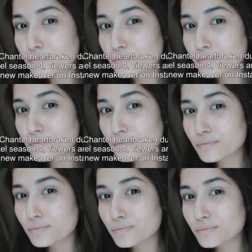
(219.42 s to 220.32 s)

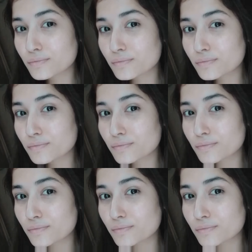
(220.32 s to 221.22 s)

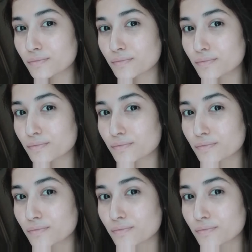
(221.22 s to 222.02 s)
Nobody speaks.